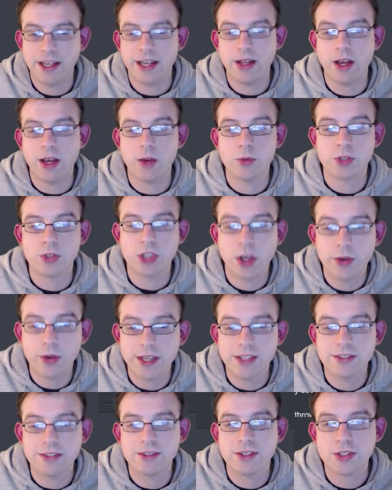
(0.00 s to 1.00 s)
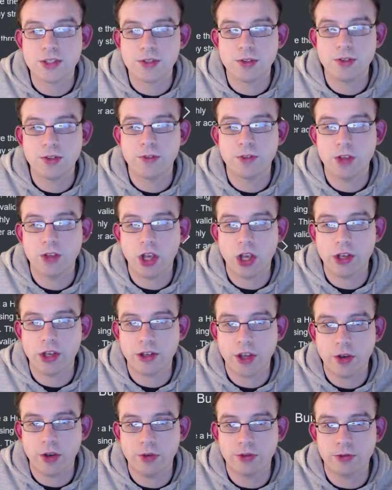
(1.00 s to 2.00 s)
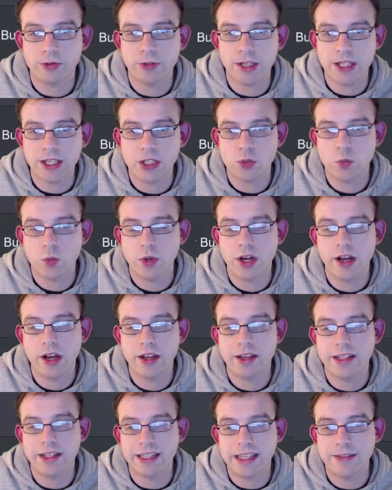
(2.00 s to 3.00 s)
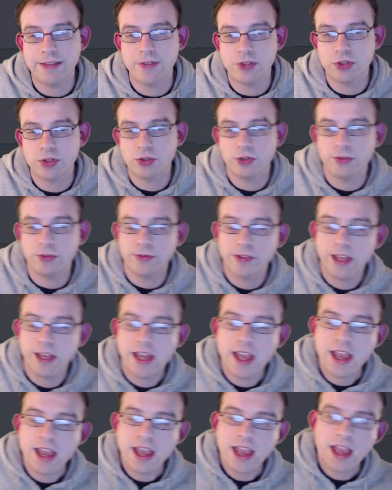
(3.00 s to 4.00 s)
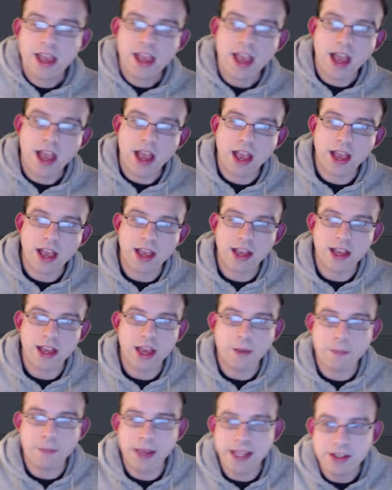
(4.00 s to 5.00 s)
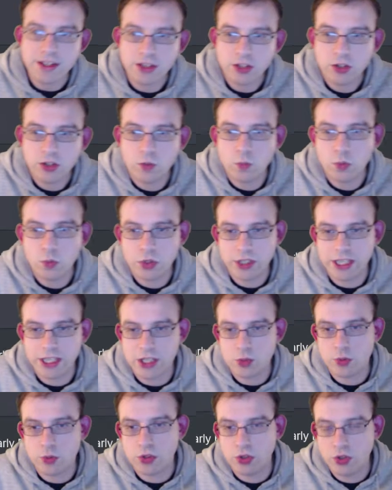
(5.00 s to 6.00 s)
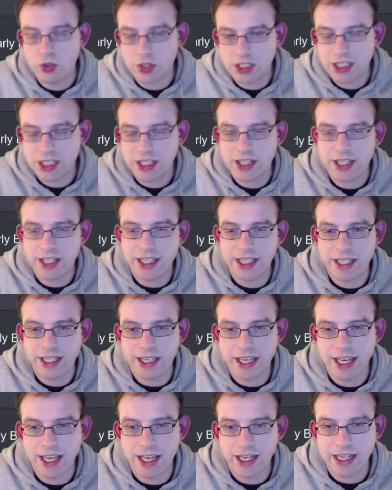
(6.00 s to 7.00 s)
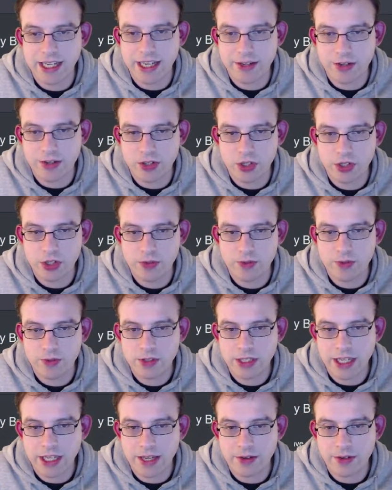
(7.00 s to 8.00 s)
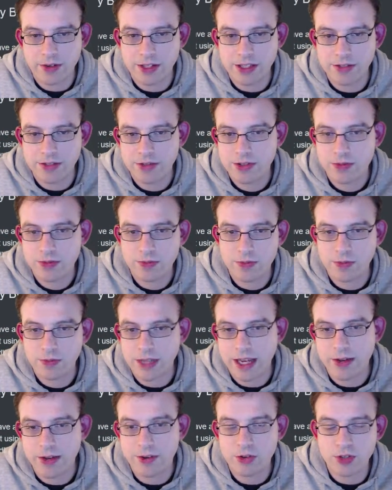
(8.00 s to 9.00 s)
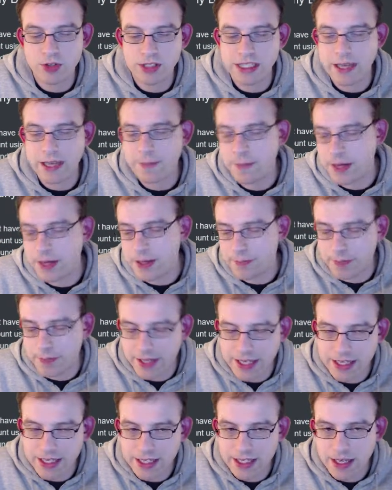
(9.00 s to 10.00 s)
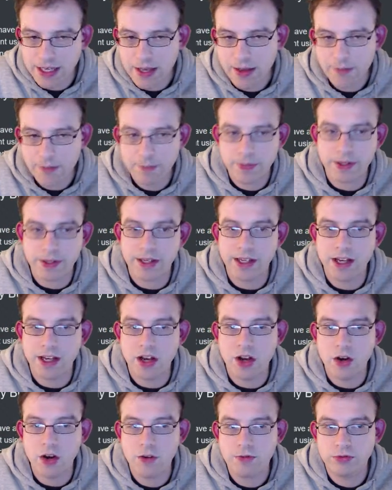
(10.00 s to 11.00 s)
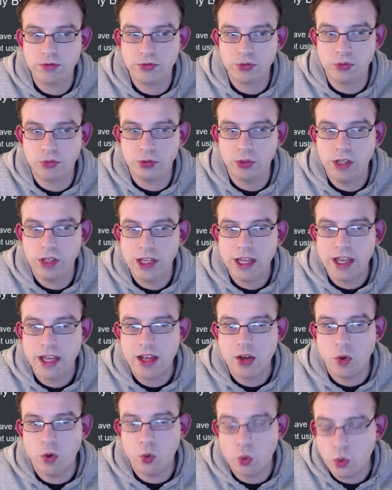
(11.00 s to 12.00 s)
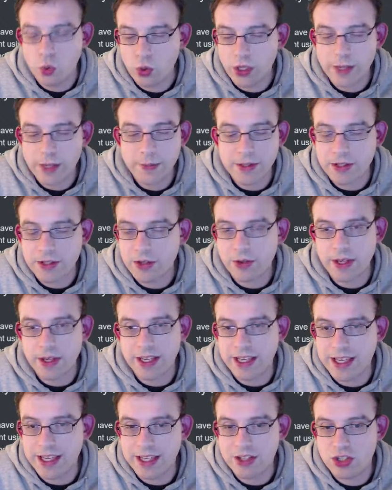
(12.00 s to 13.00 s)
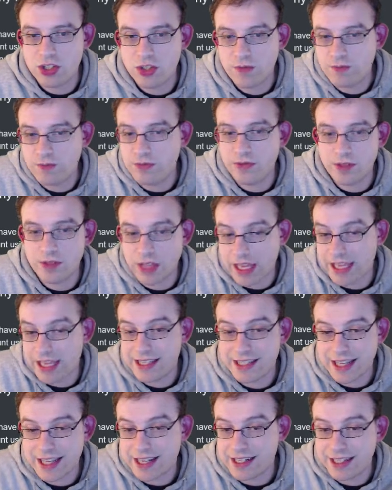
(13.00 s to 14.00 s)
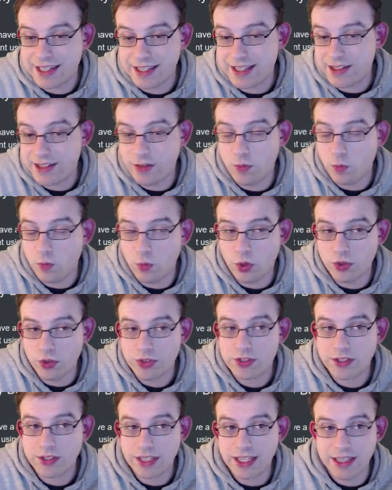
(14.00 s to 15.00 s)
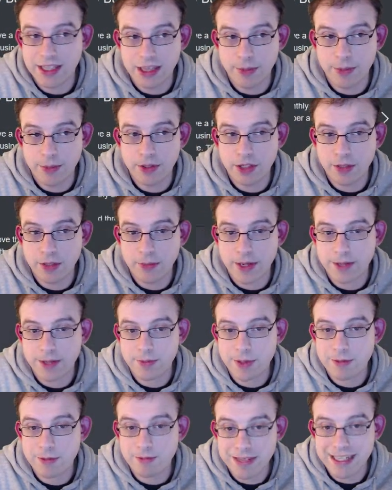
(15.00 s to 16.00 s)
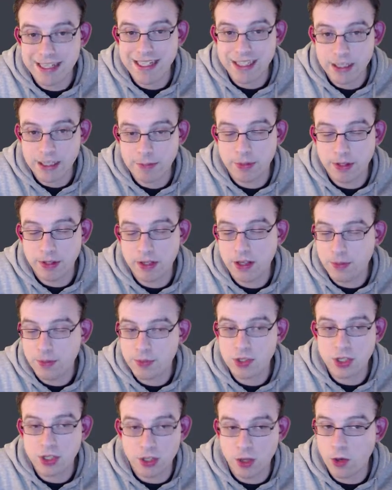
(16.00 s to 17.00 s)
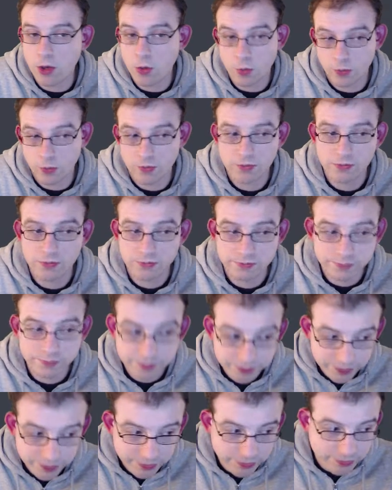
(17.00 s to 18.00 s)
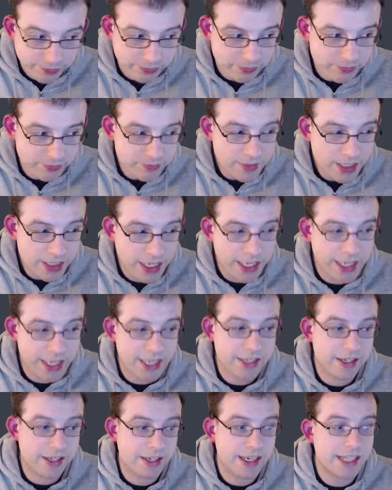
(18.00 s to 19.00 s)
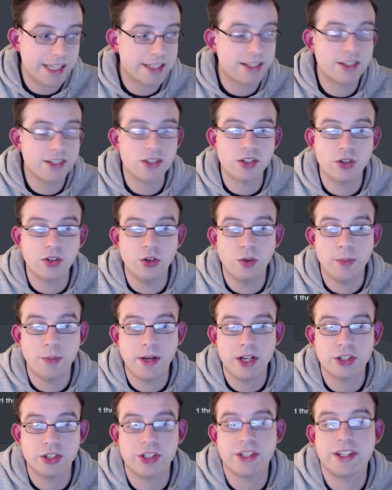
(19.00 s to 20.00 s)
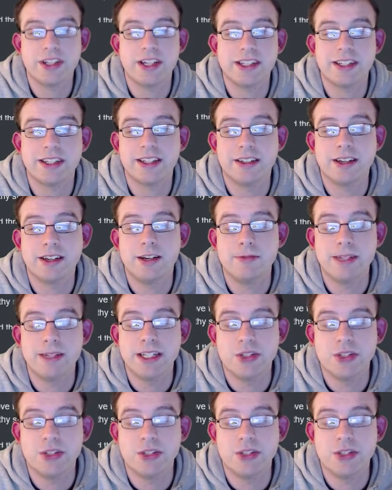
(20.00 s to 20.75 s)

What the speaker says: was going to sort of go through each one and give a sort of opinion on what each one looks like and how interesting it might be, but overall, all I'd be doing is exactly what's in the blurb. I'd be reading the blurb to you. And unless you're partially sighted and can't read it